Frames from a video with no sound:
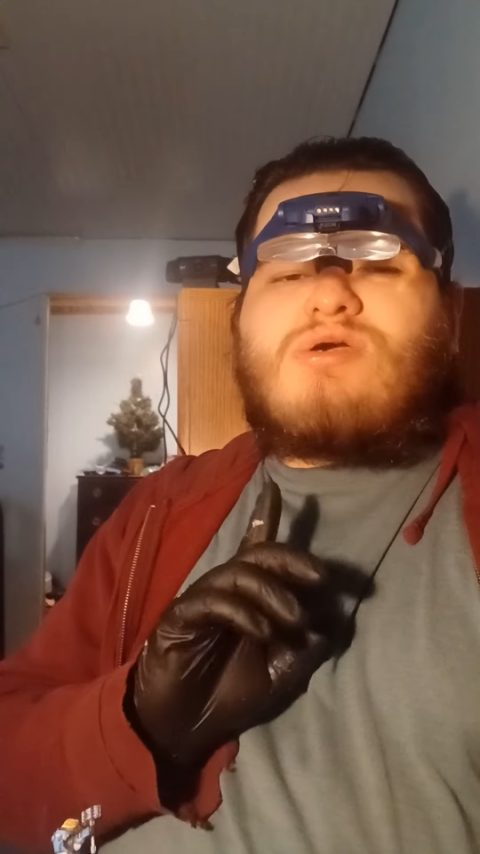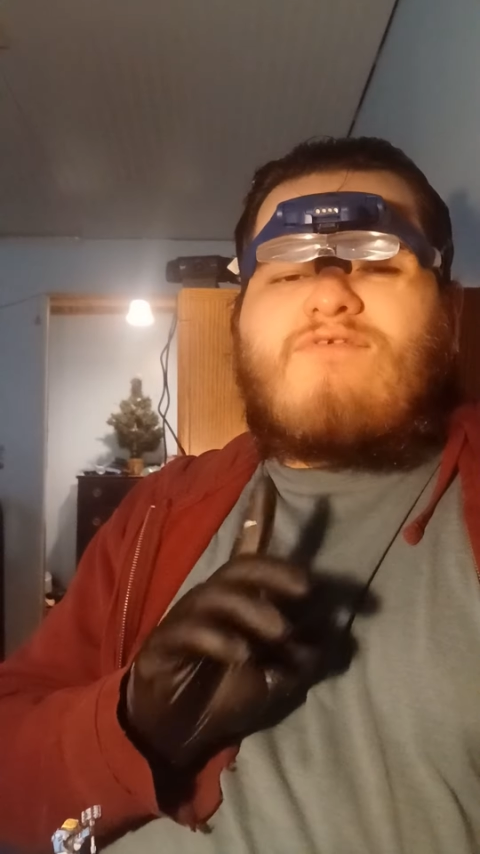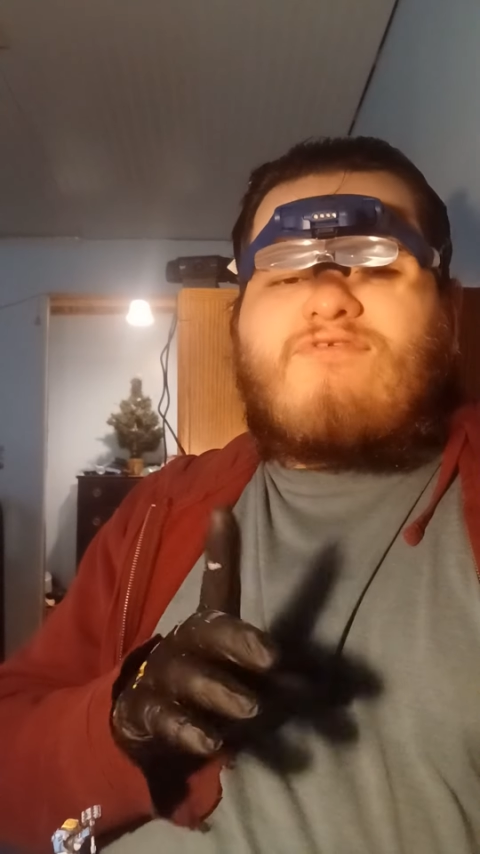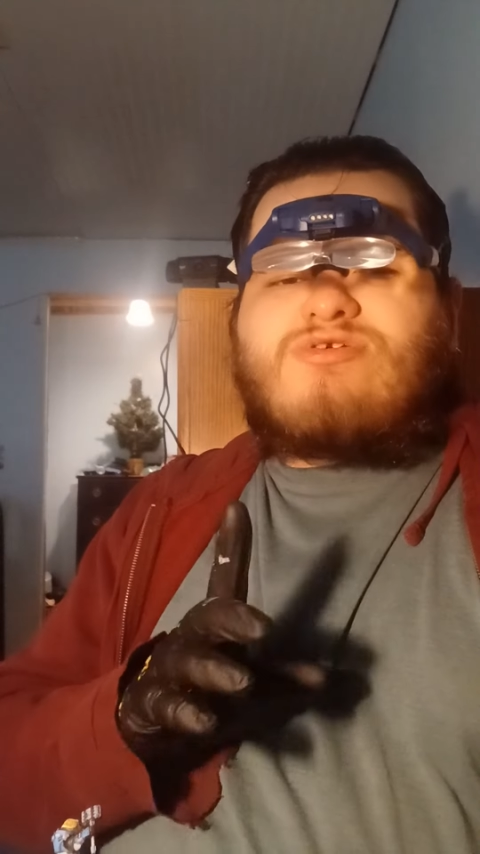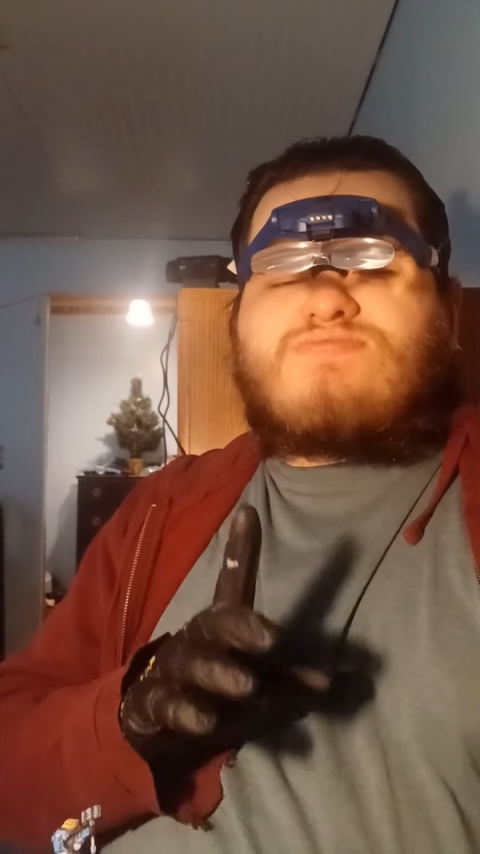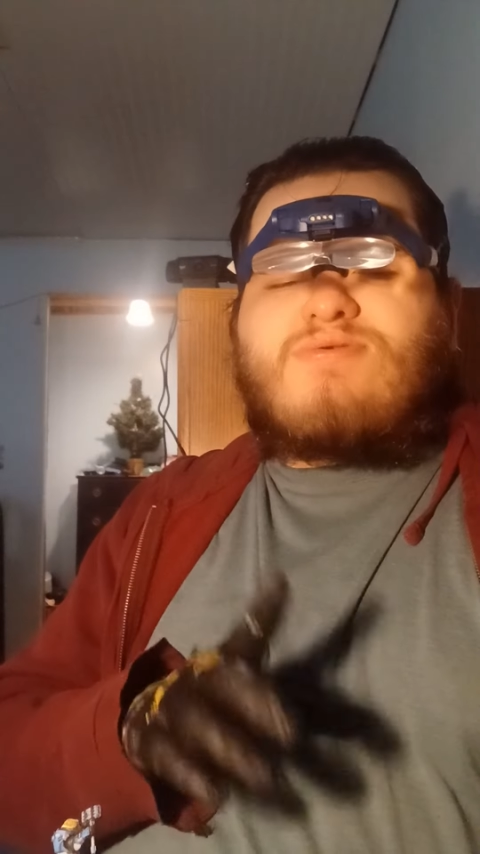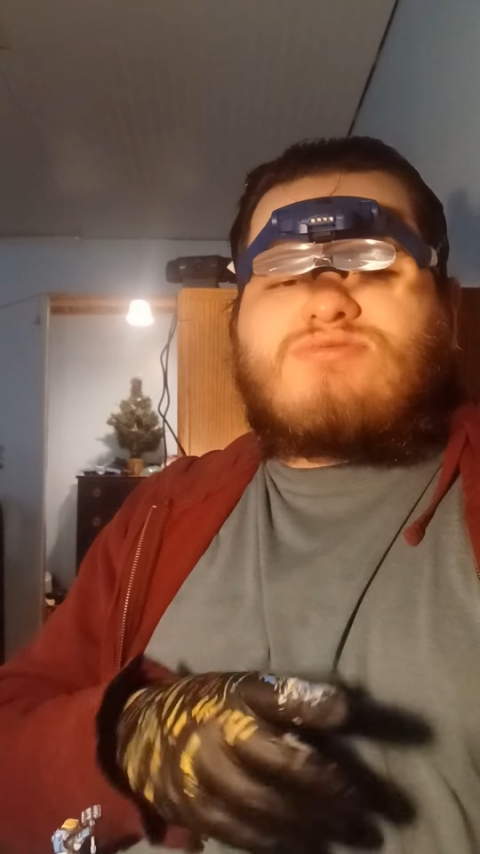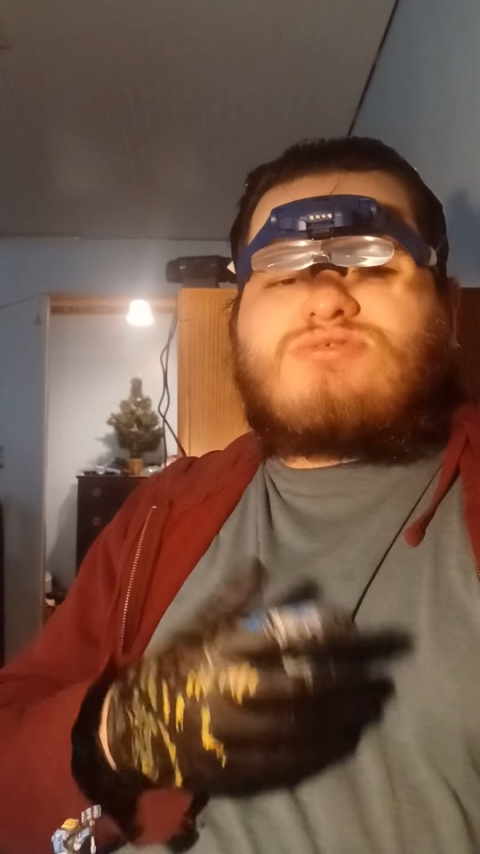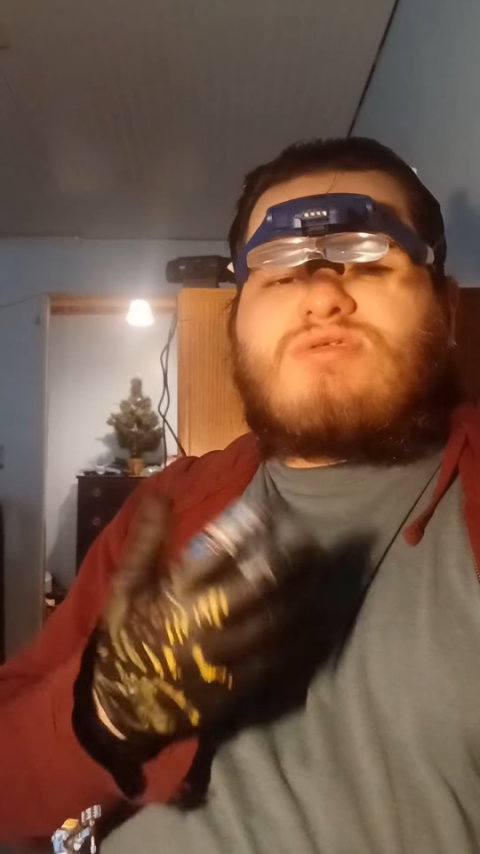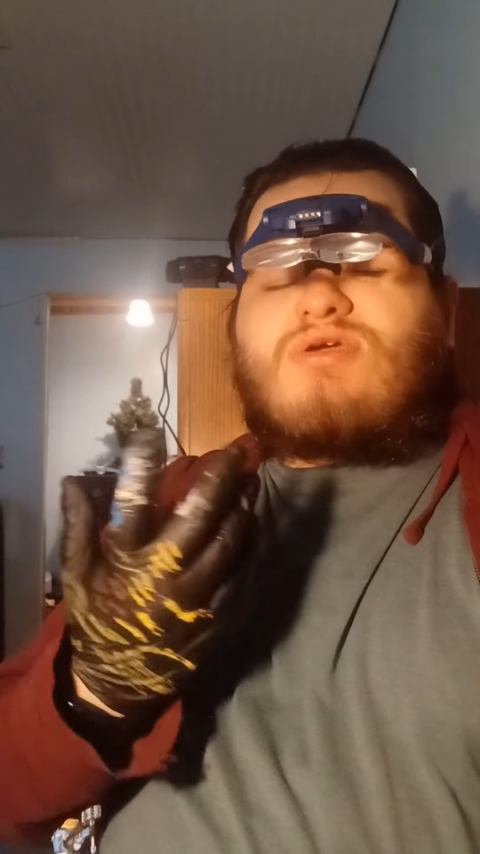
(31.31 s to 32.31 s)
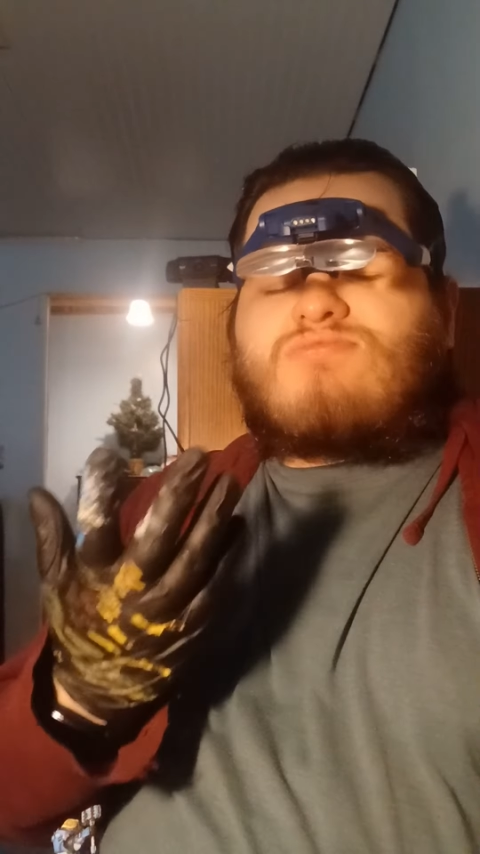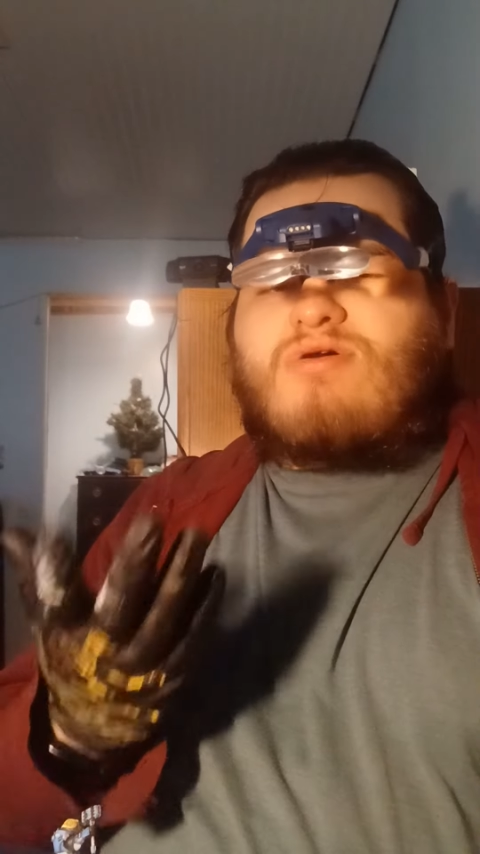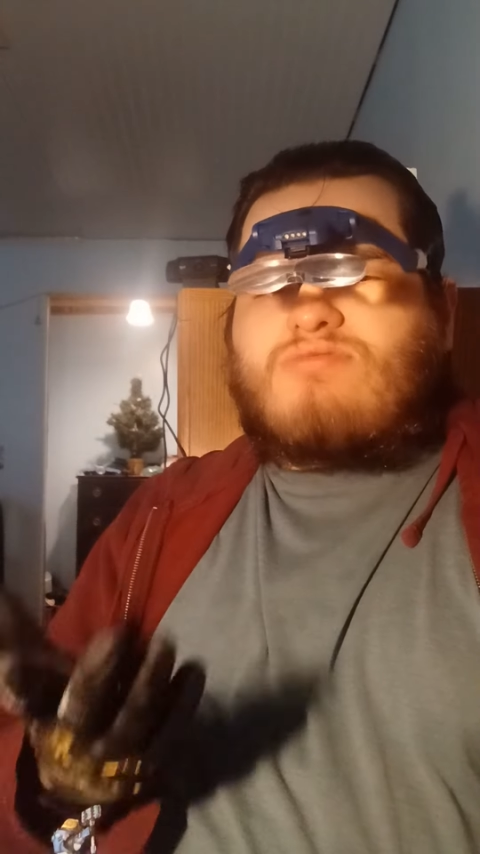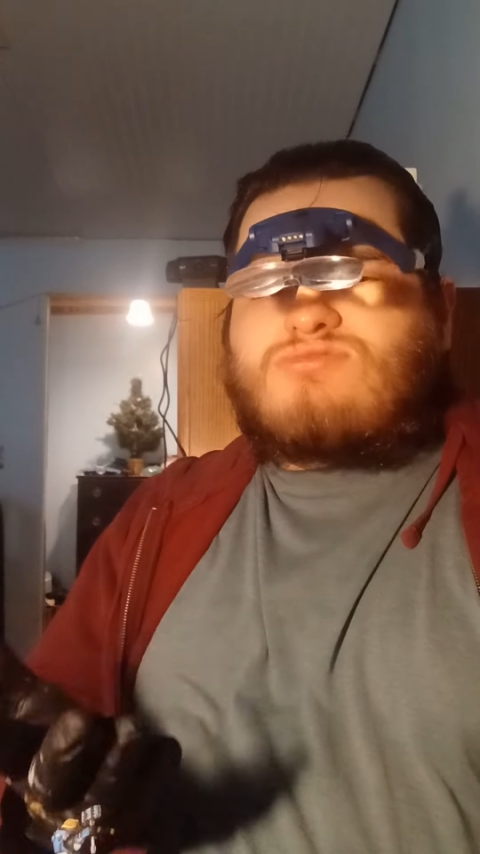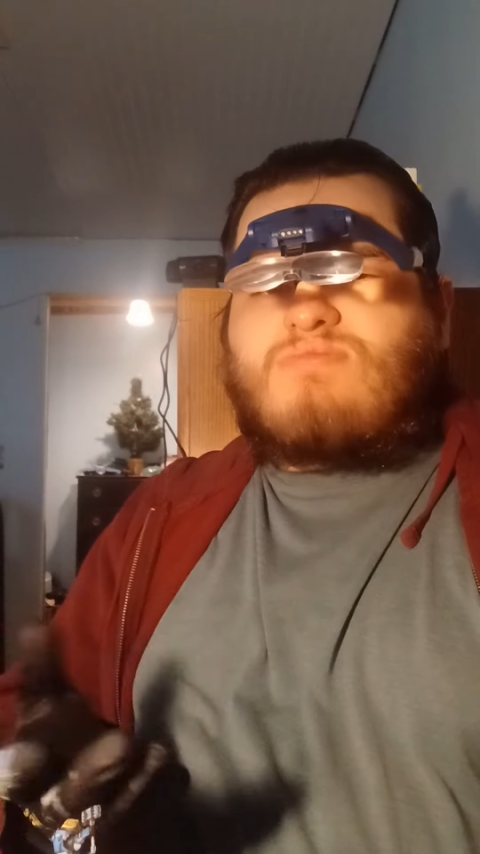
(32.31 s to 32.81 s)
First person is
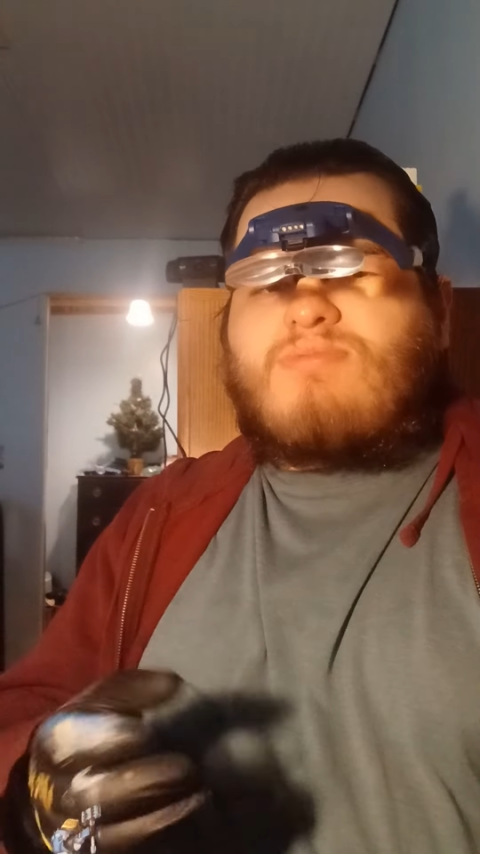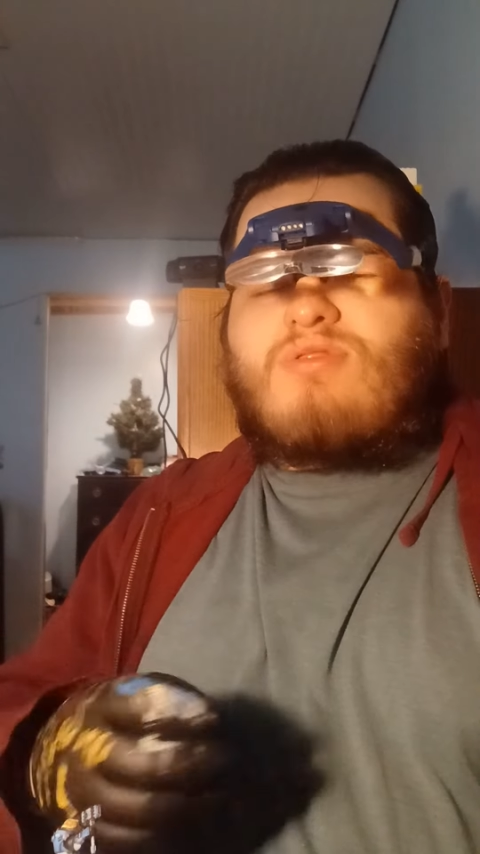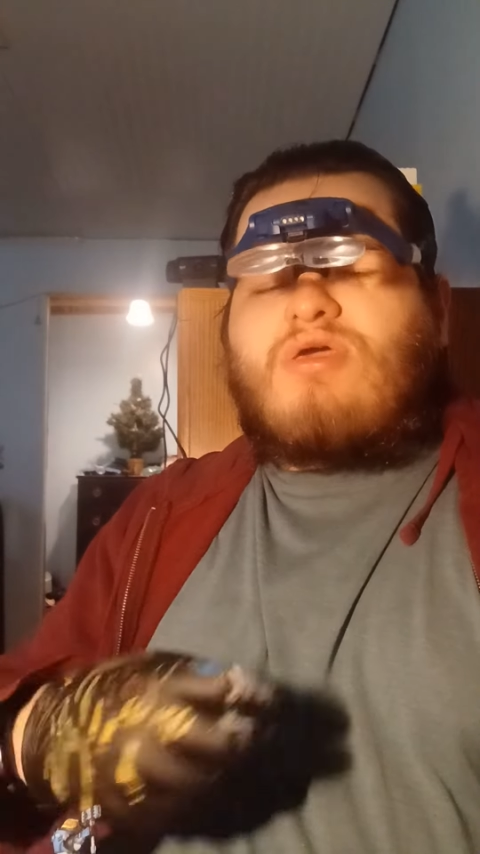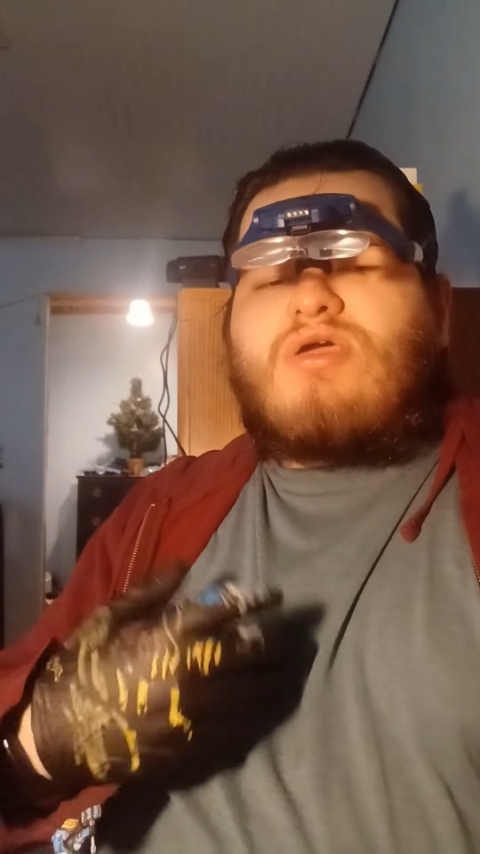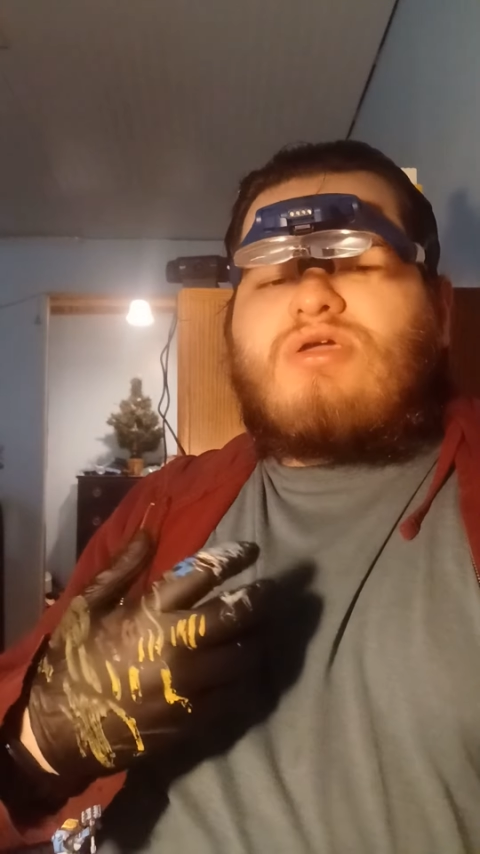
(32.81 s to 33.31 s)
rather simple.